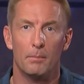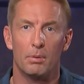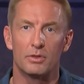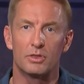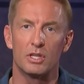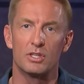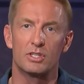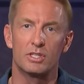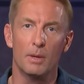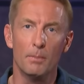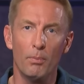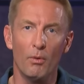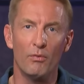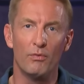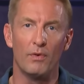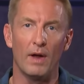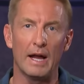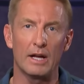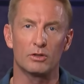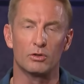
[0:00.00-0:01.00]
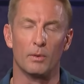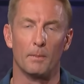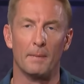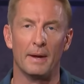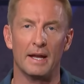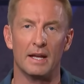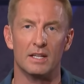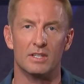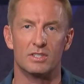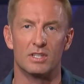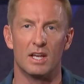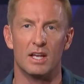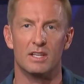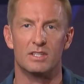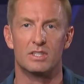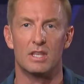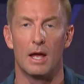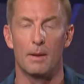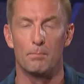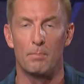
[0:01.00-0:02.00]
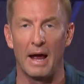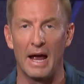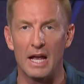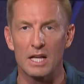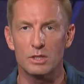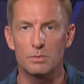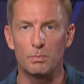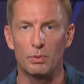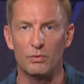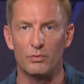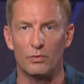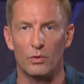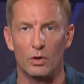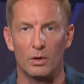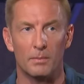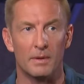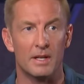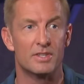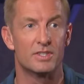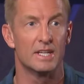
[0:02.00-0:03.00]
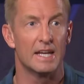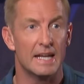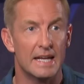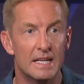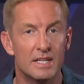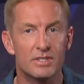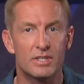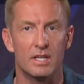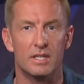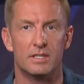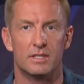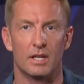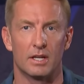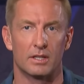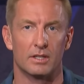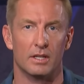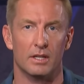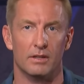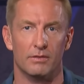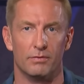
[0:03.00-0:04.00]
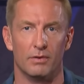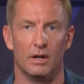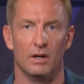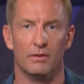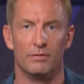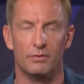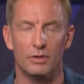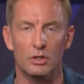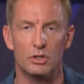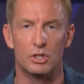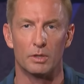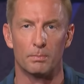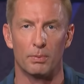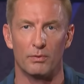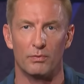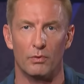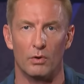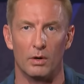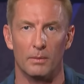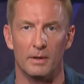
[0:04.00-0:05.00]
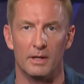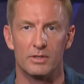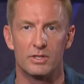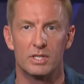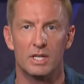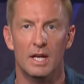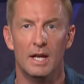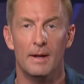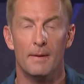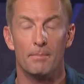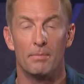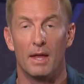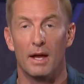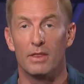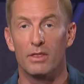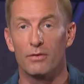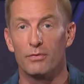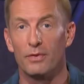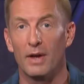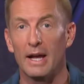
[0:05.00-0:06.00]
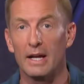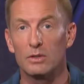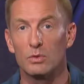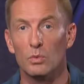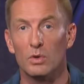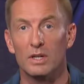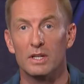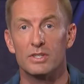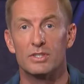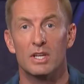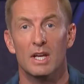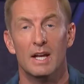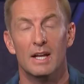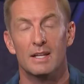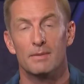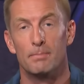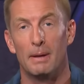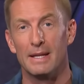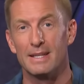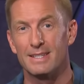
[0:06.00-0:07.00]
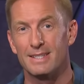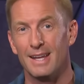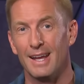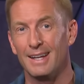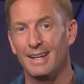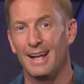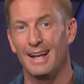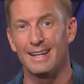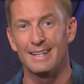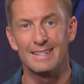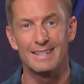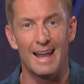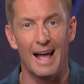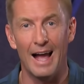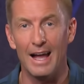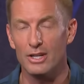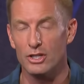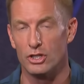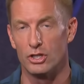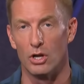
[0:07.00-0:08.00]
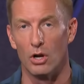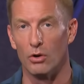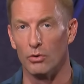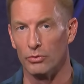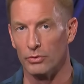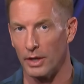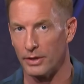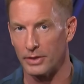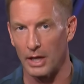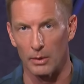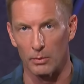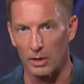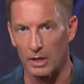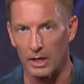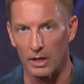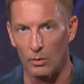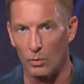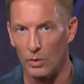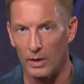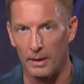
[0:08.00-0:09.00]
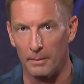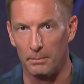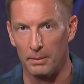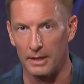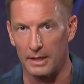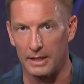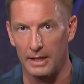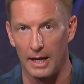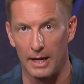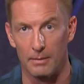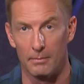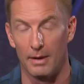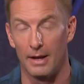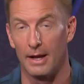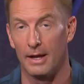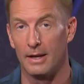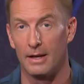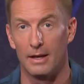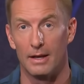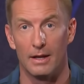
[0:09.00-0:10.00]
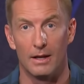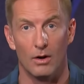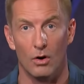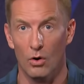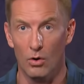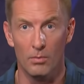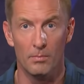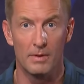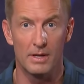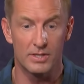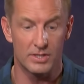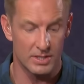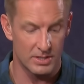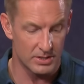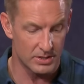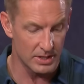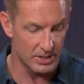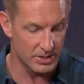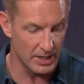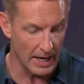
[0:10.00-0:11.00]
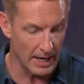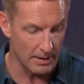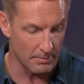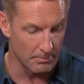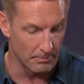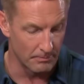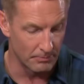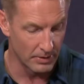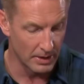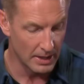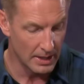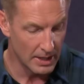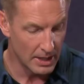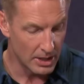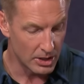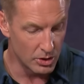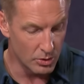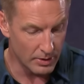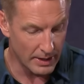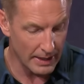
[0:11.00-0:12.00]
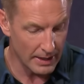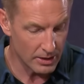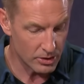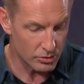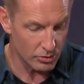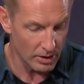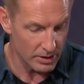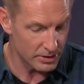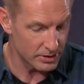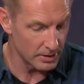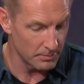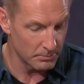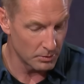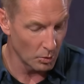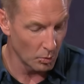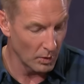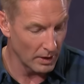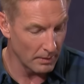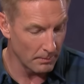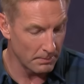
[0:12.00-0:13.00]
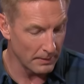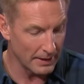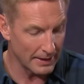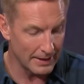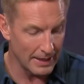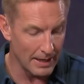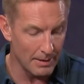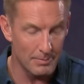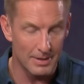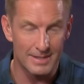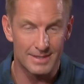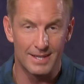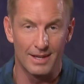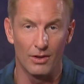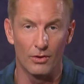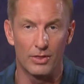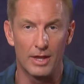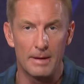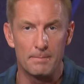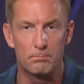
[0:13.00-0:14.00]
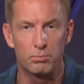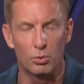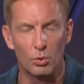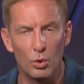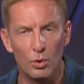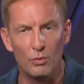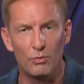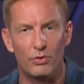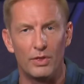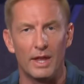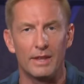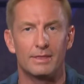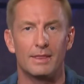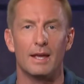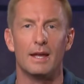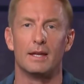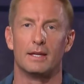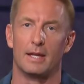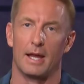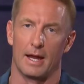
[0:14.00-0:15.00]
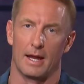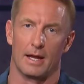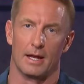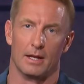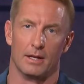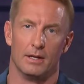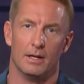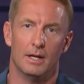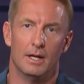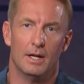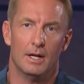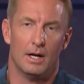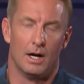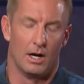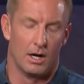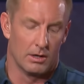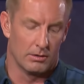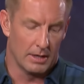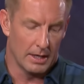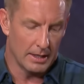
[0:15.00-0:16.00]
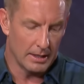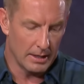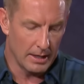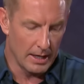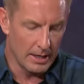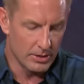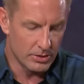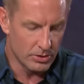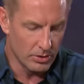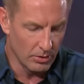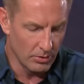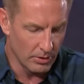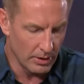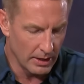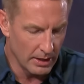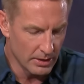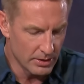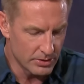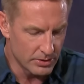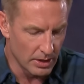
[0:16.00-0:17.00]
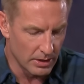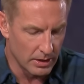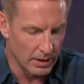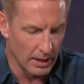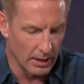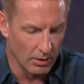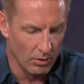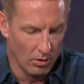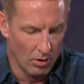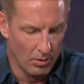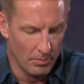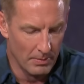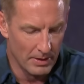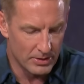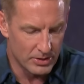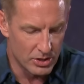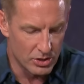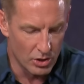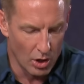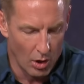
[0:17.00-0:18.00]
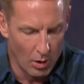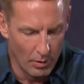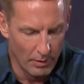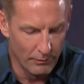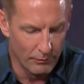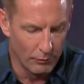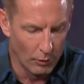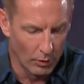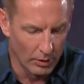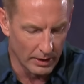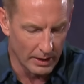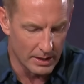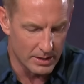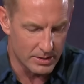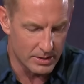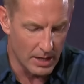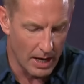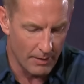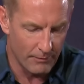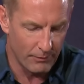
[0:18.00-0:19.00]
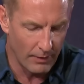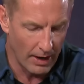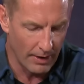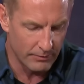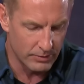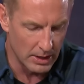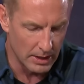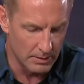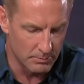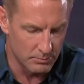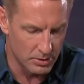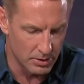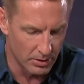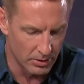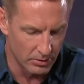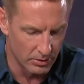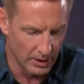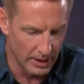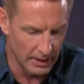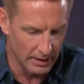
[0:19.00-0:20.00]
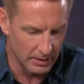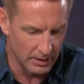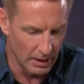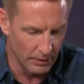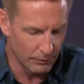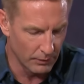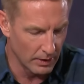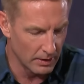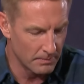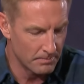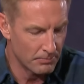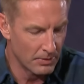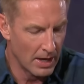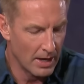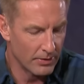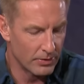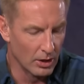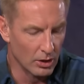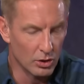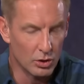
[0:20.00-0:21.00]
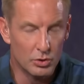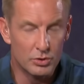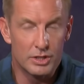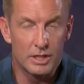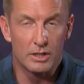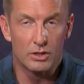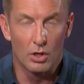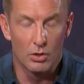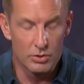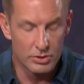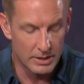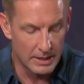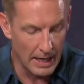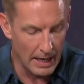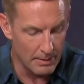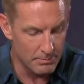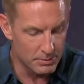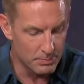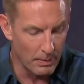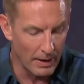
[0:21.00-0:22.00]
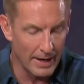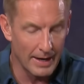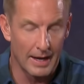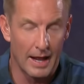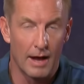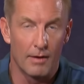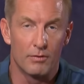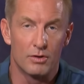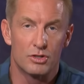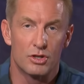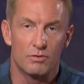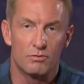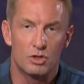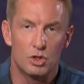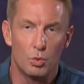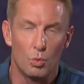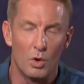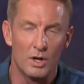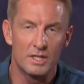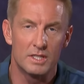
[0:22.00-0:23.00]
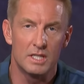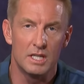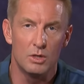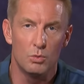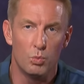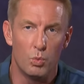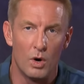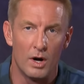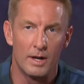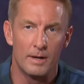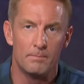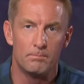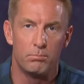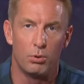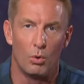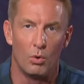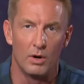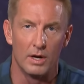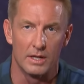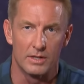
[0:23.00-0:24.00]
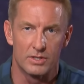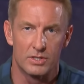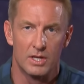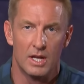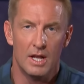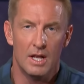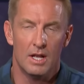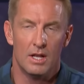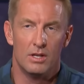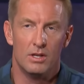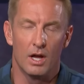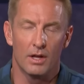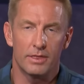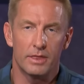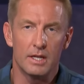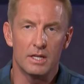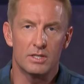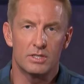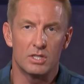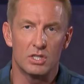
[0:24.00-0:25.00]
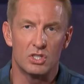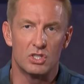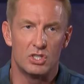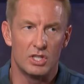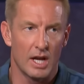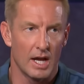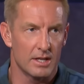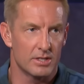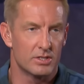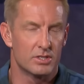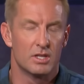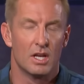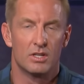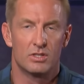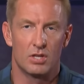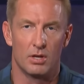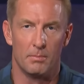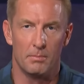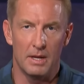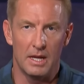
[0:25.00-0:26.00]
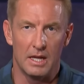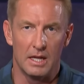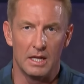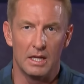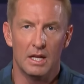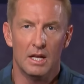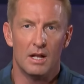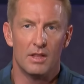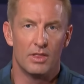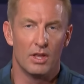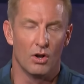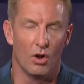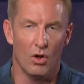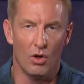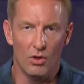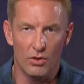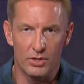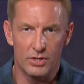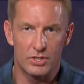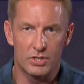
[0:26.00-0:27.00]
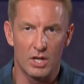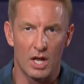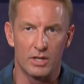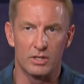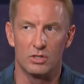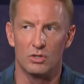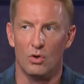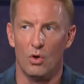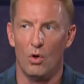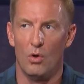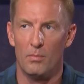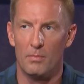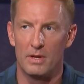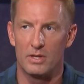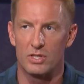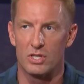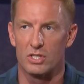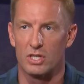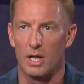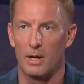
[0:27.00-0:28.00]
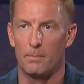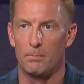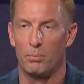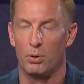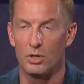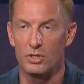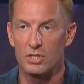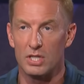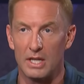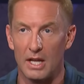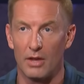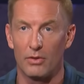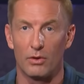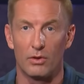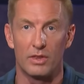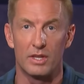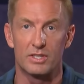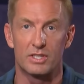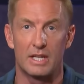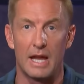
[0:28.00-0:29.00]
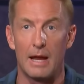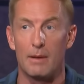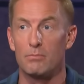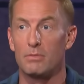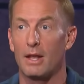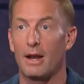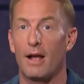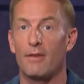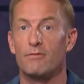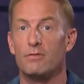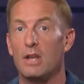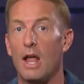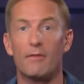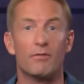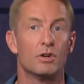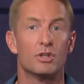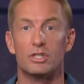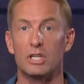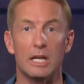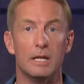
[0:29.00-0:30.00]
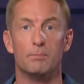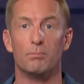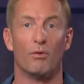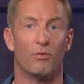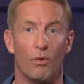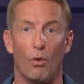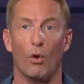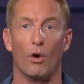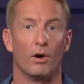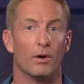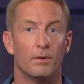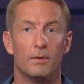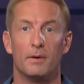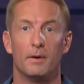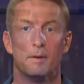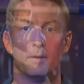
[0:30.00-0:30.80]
But the simple fact remains is that past performance is indicative of future performance. And the fact was Penn State had not shown that they were going to win a big game. And Ole Miss is the same. You can't trust them to win a big game until they prove that they can. All right. And so here's the thing Ole Miss is 0 4 against top five teams under Lane Kiffin. They're losing those games by an average of 21 points. Nothing suggests to me that all of a sudden Ole Miss is going to put together this game that I've never seen before.